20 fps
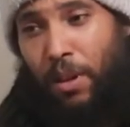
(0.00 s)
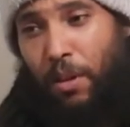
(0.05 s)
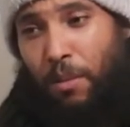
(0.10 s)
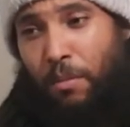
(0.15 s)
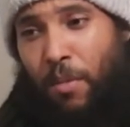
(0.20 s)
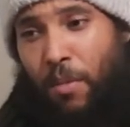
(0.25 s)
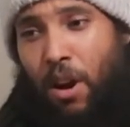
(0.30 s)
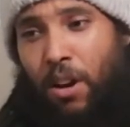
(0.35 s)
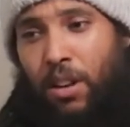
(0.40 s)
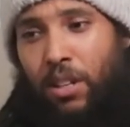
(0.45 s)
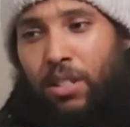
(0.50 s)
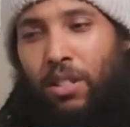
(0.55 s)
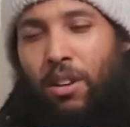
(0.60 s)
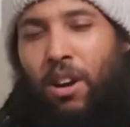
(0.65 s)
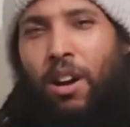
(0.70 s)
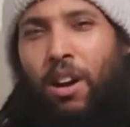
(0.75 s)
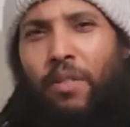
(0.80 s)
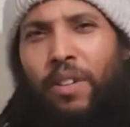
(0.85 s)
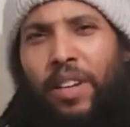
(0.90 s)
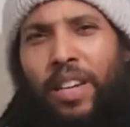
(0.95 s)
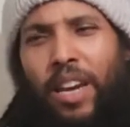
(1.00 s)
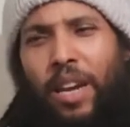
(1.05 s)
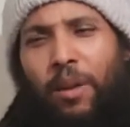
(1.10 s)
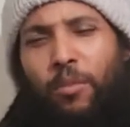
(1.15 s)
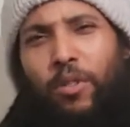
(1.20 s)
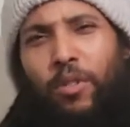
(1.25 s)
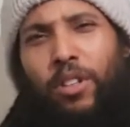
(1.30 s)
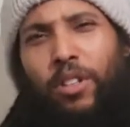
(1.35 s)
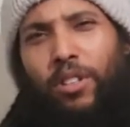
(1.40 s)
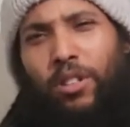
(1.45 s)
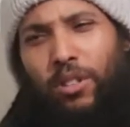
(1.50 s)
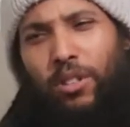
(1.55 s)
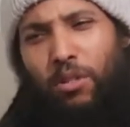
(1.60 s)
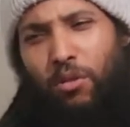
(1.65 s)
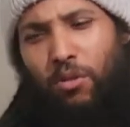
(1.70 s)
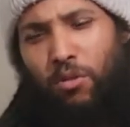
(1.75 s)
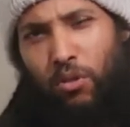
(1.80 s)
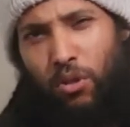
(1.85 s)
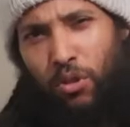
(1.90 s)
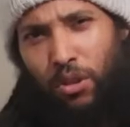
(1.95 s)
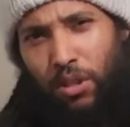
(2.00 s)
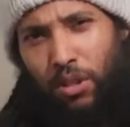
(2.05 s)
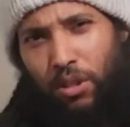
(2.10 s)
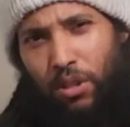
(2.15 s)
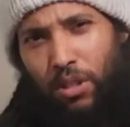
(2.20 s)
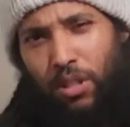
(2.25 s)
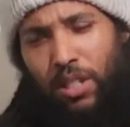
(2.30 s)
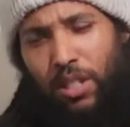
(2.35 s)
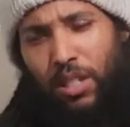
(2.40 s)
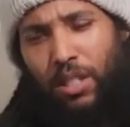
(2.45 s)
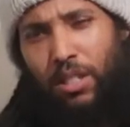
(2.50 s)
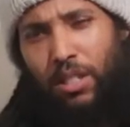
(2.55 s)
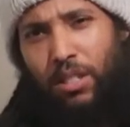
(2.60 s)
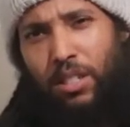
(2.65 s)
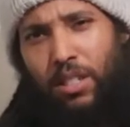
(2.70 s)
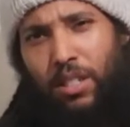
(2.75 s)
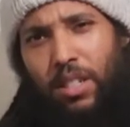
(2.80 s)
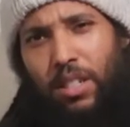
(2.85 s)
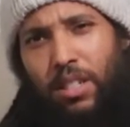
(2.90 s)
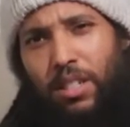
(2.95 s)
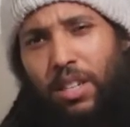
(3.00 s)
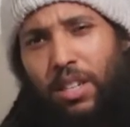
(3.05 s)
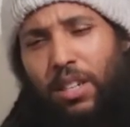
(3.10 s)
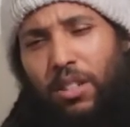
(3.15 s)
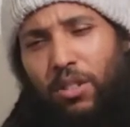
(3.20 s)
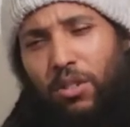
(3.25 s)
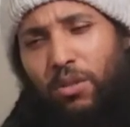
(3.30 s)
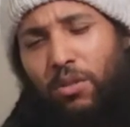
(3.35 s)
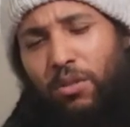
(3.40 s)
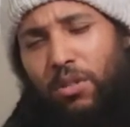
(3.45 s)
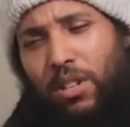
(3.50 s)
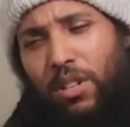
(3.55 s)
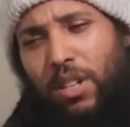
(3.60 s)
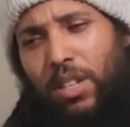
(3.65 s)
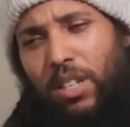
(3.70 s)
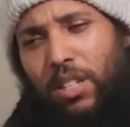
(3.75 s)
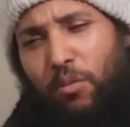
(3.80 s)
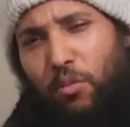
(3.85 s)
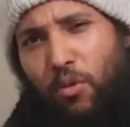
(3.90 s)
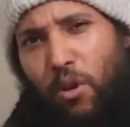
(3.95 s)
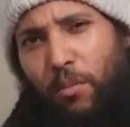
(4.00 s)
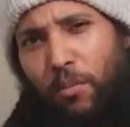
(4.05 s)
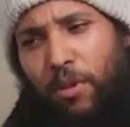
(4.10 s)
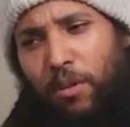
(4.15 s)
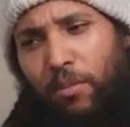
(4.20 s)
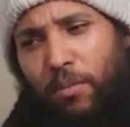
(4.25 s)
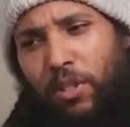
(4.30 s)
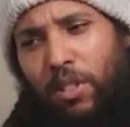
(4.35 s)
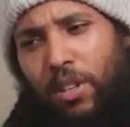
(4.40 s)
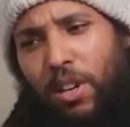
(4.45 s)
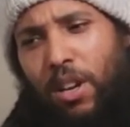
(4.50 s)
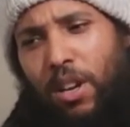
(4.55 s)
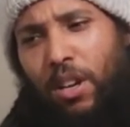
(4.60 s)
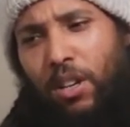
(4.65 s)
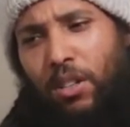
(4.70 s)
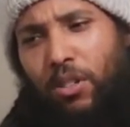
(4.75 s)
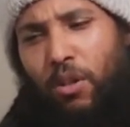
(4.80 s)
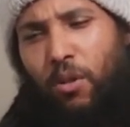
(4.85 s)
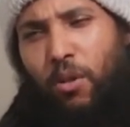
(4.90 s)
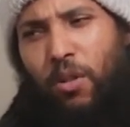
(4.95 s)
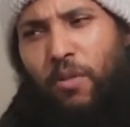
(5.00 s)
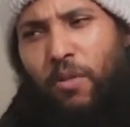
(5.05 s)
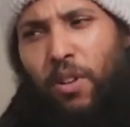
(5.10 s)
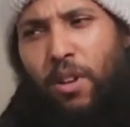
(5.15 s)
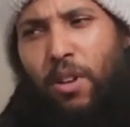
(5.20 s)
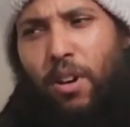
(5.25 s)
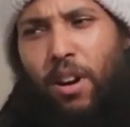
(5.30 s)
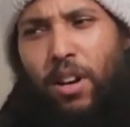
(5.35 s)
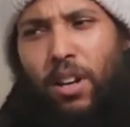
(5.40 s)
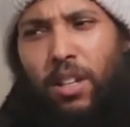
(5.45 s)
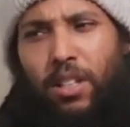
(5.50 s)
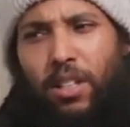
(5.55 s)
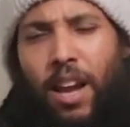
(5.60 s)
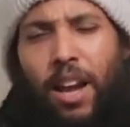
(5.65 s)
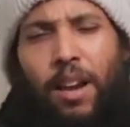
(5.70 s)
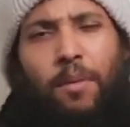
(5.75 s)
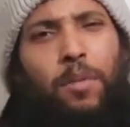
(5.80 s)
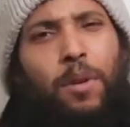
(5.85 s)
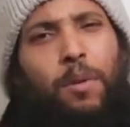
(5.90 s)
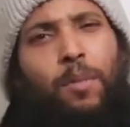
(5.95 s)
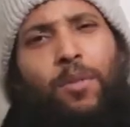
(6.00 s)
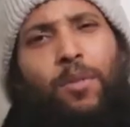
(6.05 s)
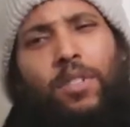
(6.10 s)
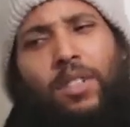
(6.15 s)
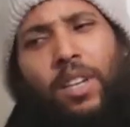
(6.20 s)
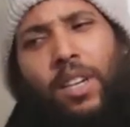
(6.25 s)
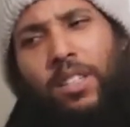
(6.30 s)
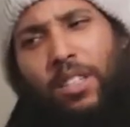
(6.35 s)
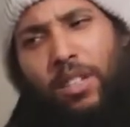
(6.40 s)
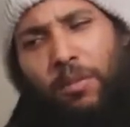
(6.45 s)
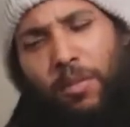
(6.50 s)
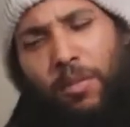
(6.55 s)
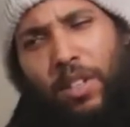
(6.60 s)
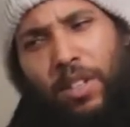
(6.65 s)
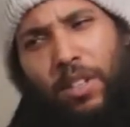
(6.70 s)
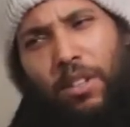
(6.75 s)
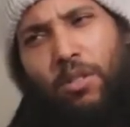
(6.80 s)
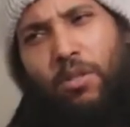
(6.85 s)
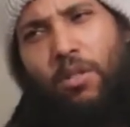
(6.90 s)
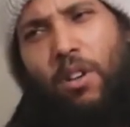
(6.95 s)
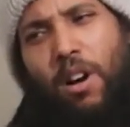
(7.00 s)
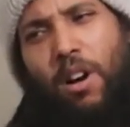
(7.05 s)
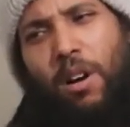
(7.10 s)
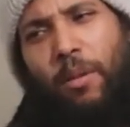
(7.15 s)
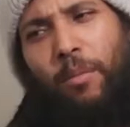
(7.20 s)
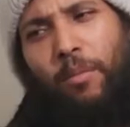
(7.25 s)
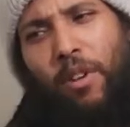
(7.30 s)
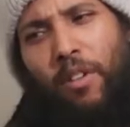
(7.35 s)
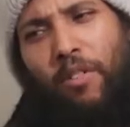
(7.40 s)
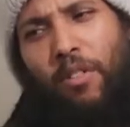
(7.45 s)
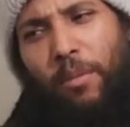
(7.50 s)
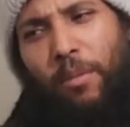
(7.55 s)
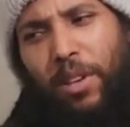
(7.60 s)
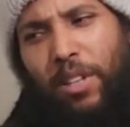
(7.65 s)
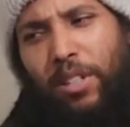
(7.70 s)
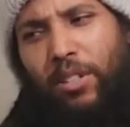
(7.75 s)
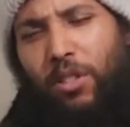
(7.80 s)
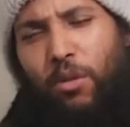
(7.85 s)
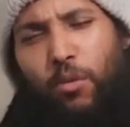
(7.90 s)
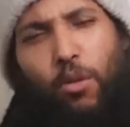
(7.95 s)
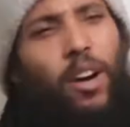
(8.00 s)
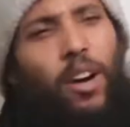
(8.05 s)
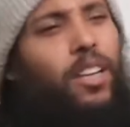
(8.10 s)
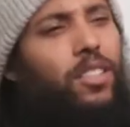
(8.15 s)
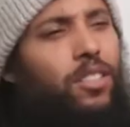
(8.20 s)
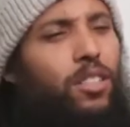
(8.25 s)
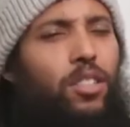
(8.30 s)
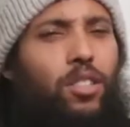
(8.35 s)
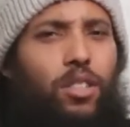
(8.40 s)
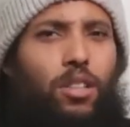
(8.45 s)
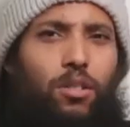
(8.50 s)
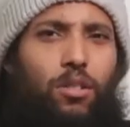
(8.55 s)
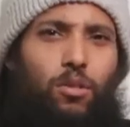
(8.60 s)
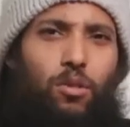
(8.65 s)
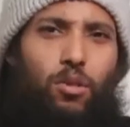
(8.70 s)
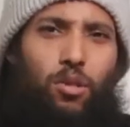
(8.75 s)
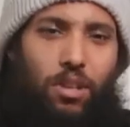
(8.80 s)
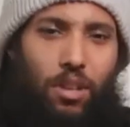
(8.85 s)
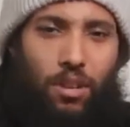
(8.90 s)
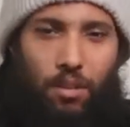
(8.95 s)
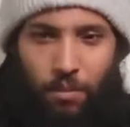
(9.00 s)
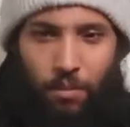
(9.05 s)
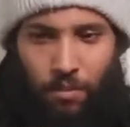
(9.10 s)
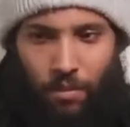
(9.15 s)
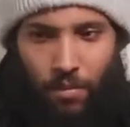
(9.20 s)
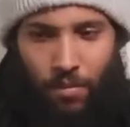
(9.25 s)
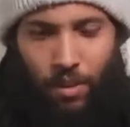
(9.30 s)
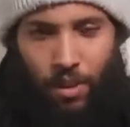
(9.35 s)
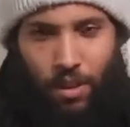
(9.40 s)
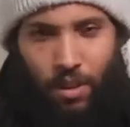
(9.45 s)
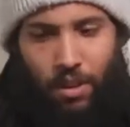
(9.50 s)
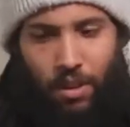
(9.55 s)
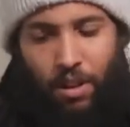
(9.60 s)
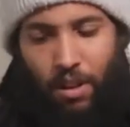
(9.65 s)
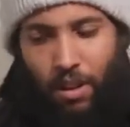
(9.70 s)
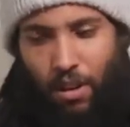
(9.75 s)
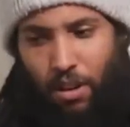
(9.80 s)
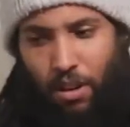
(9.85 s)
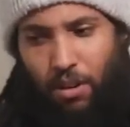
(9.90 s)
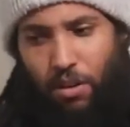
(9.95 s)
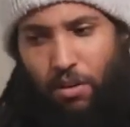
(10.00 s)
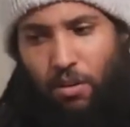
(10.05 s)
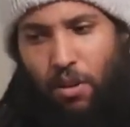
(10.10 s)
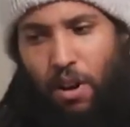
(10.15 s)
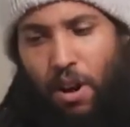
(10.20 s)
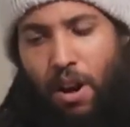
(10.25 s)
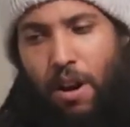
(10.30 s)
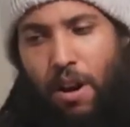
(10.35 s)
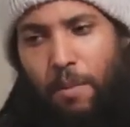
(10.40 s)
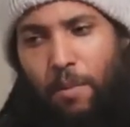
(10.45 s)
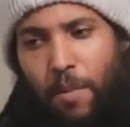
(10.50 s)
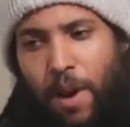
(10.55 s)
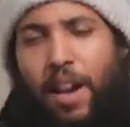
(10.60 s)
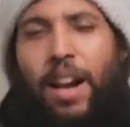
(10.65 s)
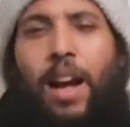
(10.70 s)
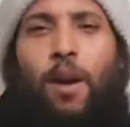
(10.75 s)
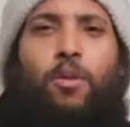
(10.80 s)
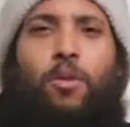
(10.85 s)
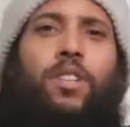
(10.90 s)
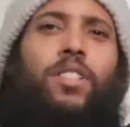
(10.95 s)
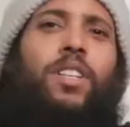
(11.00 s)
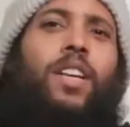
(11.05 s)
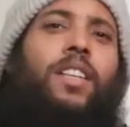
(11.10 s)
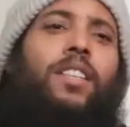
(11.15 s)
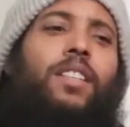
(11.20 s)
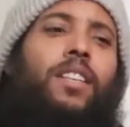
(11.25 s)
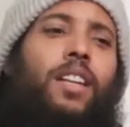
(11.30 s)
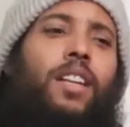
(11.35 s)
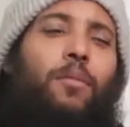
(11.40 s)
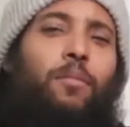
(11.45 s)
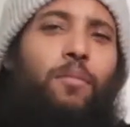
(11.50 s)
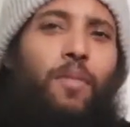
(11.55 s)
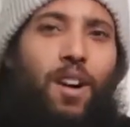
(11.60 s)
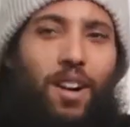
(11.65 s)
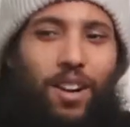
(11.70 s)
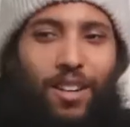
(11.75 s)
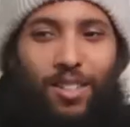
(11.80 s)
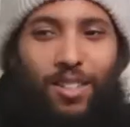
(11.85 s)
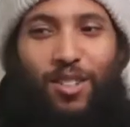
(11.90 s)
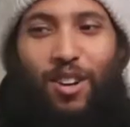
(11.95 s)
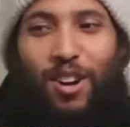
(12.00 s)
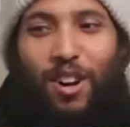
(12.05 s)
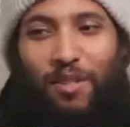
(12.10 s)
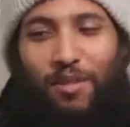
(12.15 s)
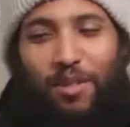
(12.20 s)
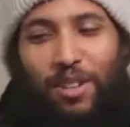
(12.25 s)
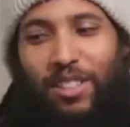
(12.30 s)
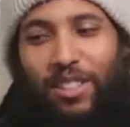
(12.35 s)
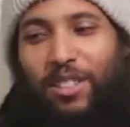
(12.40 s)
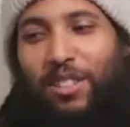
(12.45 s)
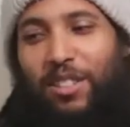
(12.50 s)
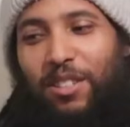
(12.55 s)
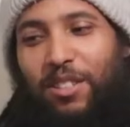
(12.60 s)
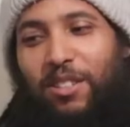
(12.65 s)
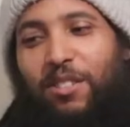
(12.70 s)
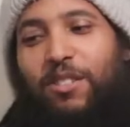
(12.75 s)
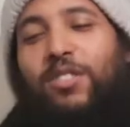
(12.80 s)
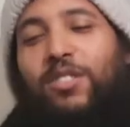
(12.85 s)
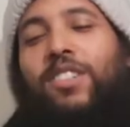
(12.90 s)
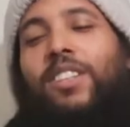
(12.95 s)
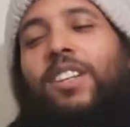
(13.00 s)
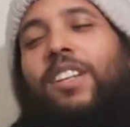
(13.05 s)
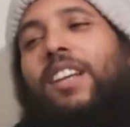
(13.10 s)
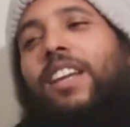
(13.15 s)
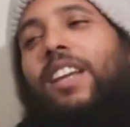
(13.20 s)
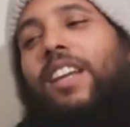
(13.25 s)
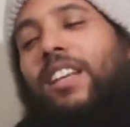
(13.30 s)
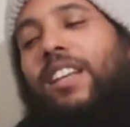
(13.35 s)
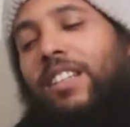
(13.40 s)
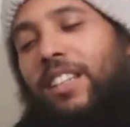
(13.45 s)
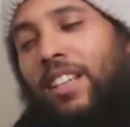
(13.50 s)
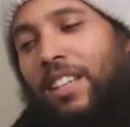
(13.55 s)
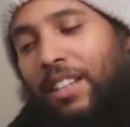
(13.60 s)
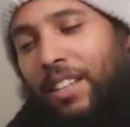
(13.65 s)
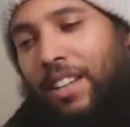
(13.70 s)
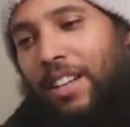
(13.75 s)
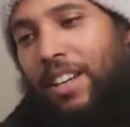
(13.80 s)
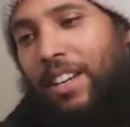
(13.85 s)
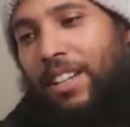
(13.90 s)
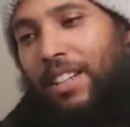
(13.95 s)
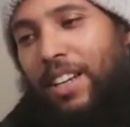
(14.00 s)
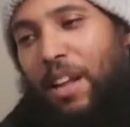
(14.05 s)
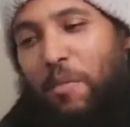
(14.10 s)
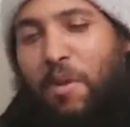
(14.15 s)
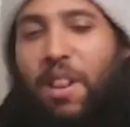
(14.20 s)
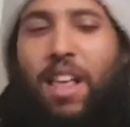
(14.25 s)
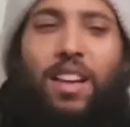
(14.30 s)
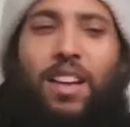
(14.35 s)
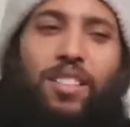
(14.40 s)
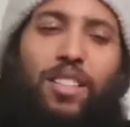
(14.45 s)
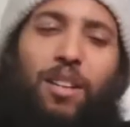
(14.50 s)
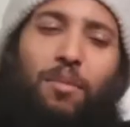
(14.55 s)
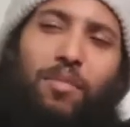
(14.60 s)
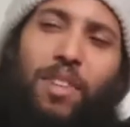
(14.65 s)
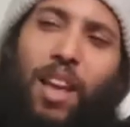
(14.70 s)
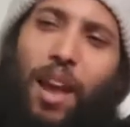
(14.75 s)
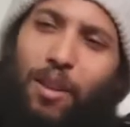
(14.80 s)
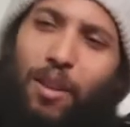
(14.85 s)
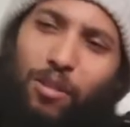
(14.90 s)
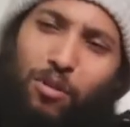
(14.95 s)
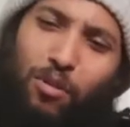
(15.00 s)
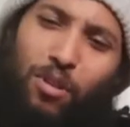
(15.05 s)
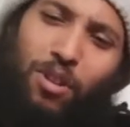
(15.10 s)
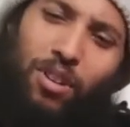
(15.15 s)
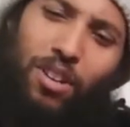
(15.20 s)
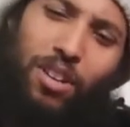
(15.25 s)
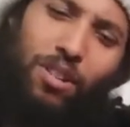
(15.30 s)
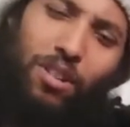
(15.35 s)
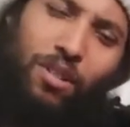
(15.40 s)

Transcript: Marcus Garvey came with the solution to these issues and these problems. So if a lot of the time people say to me, Brother Minister, what is the solution? And I would say to them, Marcus Garvey is the solution. And then when they be like sometimes, well,